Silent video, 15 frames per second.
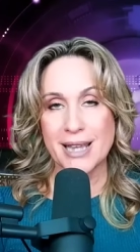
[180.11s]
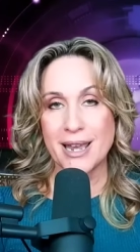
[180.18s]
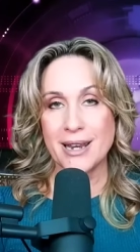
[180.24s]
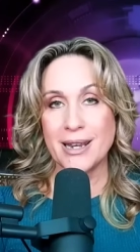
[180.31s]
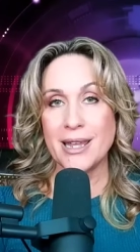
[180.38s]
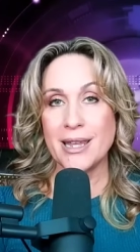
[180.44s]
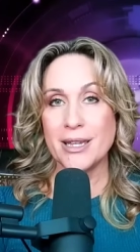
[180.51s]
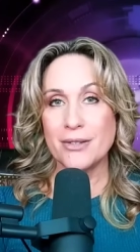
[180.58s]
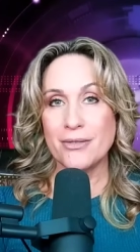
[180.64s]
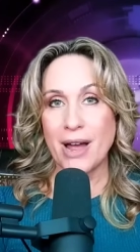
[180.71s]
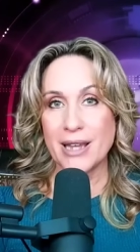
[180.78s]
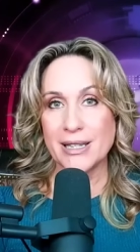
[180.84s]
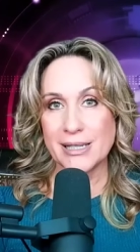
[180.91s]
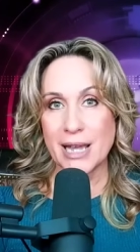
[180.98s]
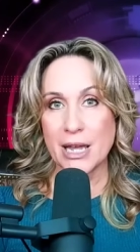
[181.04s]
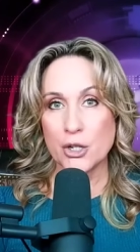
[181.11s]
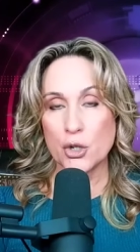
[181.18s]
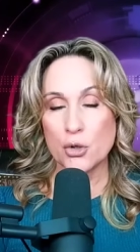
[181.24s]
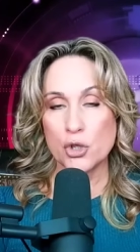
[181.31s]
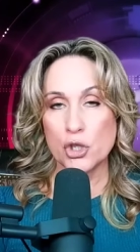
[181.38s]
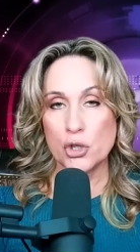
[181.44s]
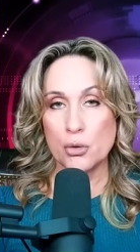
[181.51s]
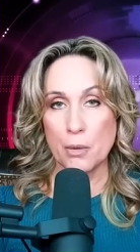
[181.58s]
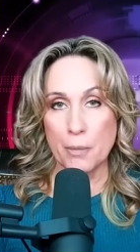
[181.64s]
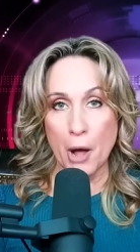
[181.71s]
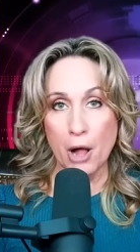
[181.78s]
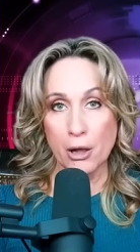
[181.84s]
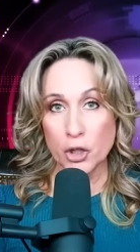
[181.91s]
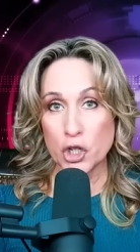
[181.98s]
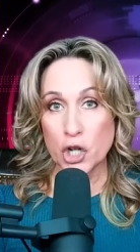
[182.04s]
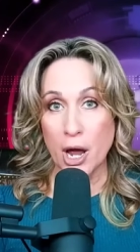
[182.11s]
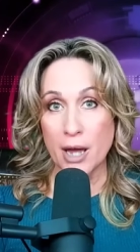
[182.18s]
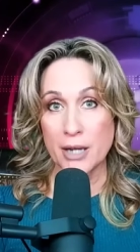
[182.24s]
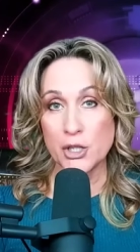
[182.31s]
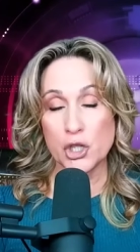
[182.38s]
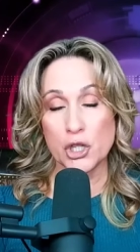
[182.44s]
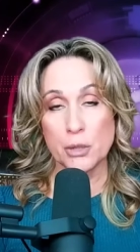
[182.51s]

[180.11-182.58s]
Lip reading: and he advised Santos to apologize